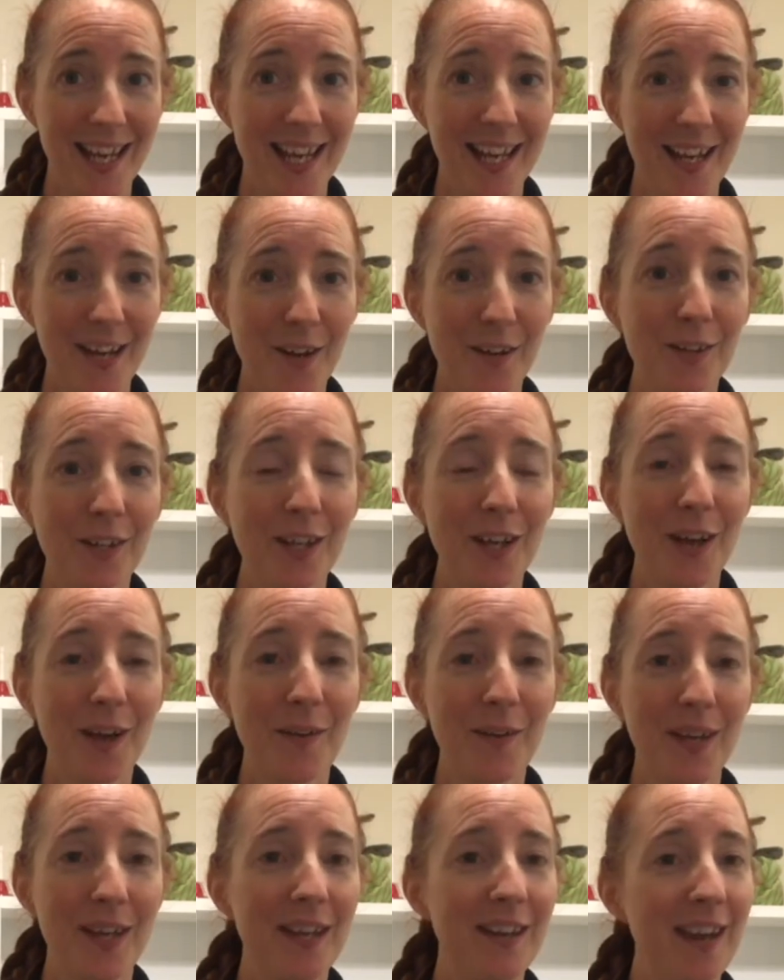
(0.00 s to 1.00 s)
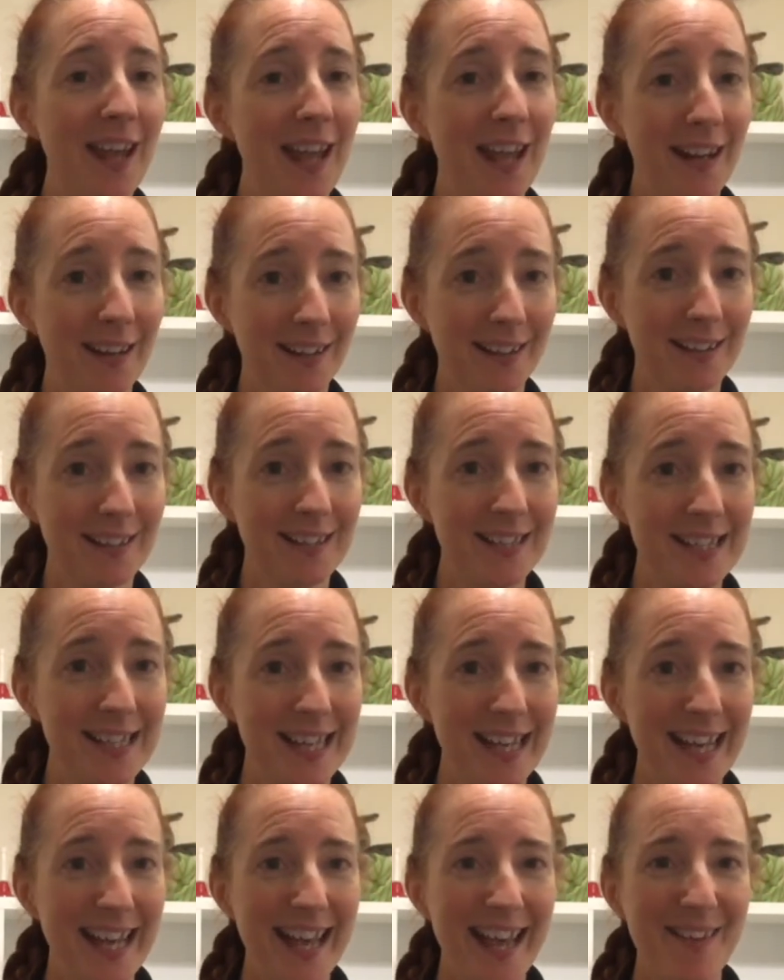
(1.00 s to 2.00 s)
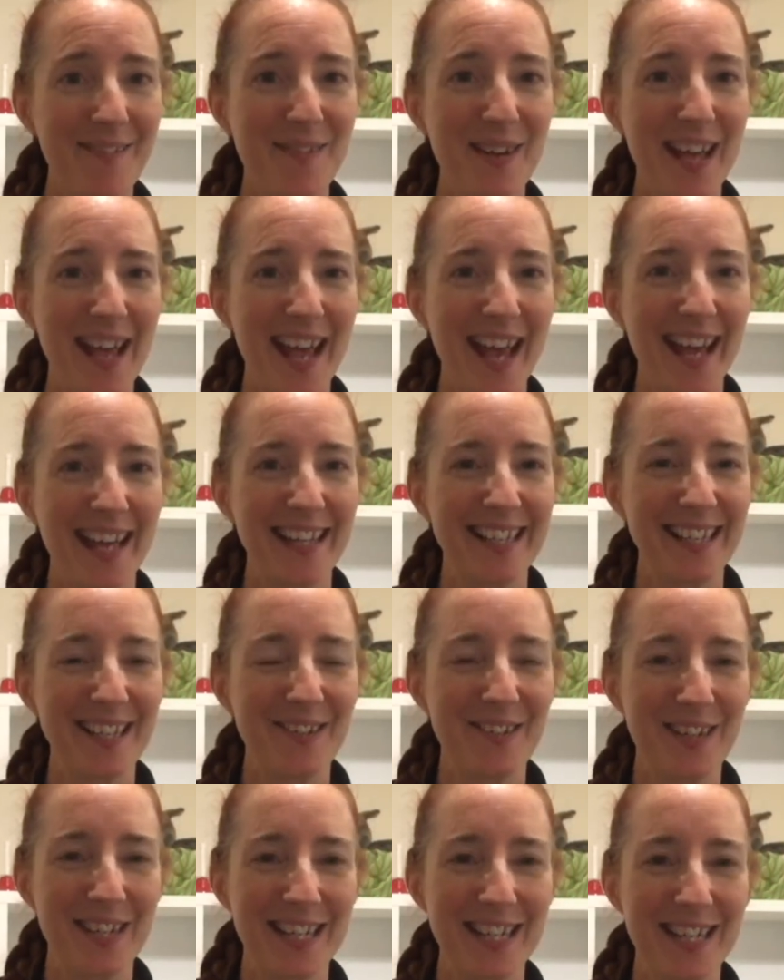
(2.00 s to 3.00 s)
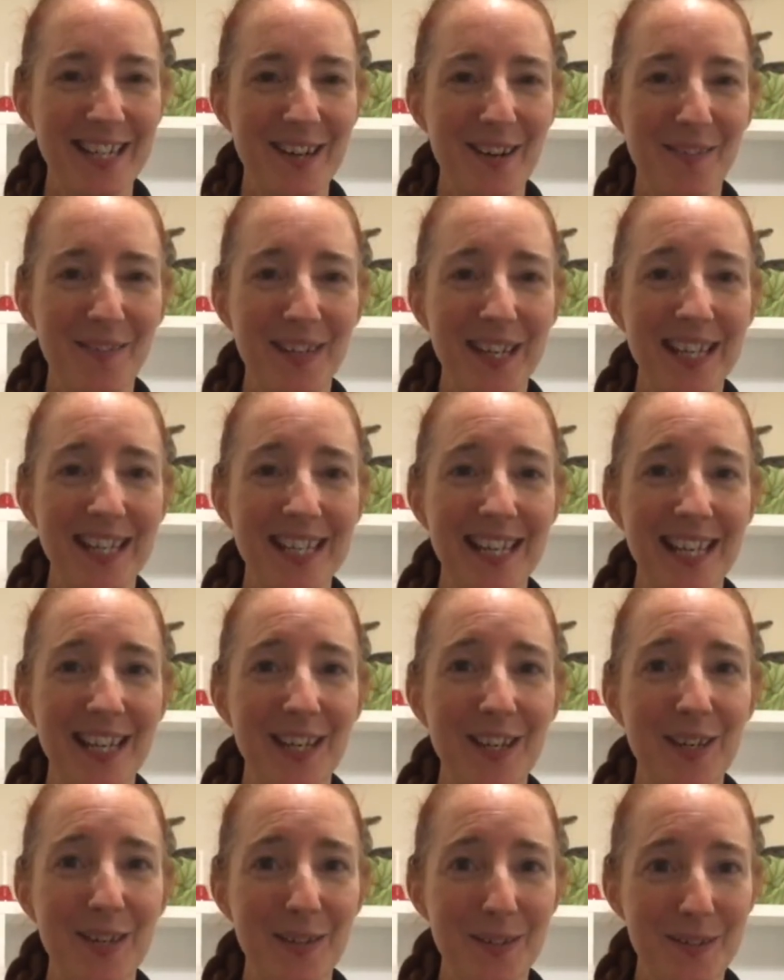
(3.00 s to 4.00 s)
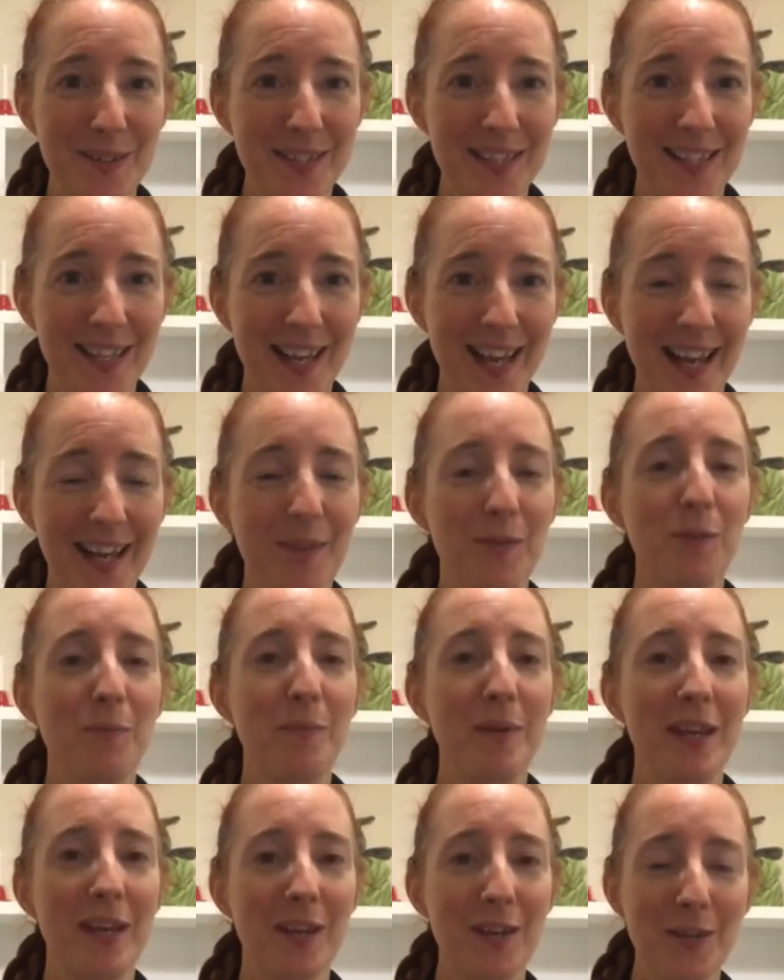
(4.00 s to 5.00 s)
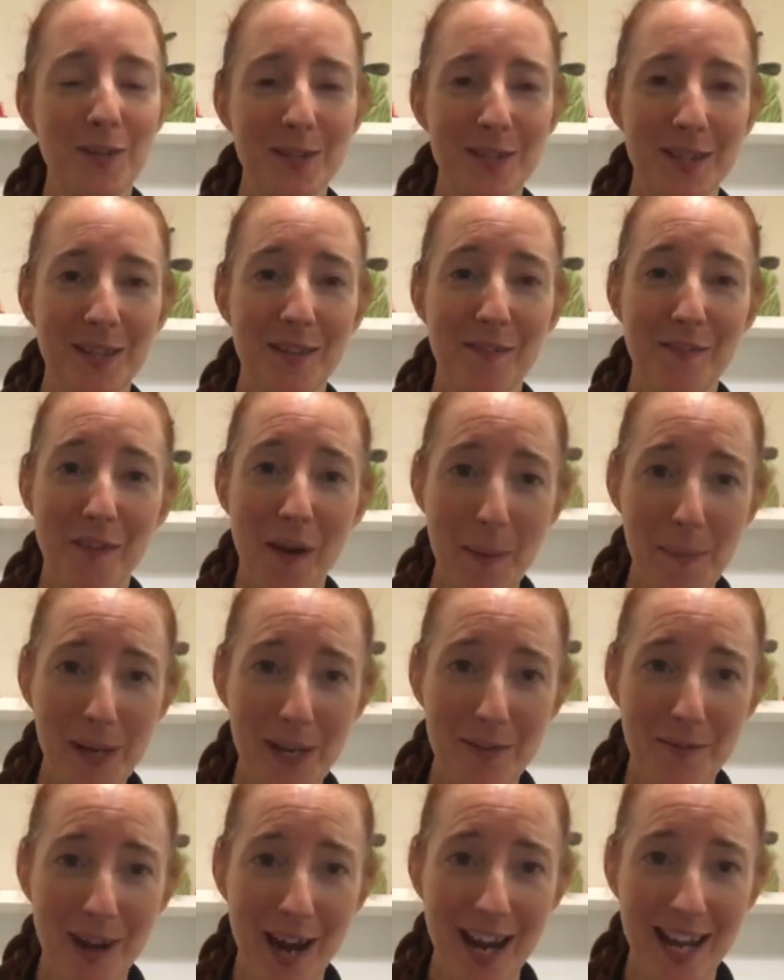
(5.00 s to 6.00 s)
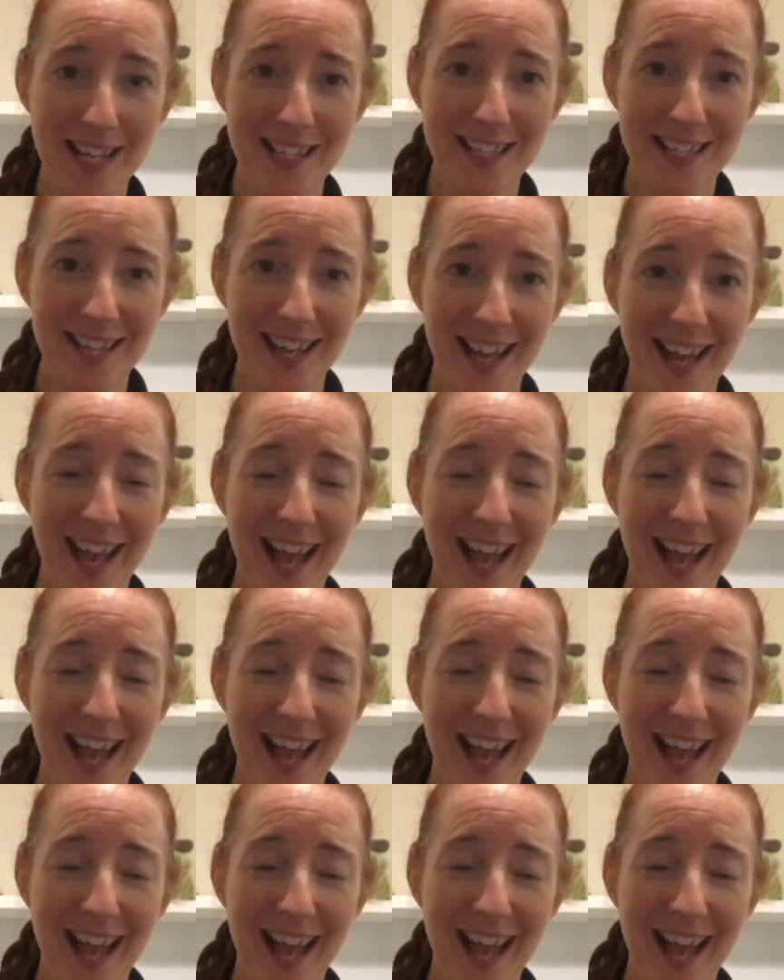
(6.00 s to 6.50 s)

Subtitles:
And long ago in England, we had a tradition of eating goose, and it would be a goose that the family raised,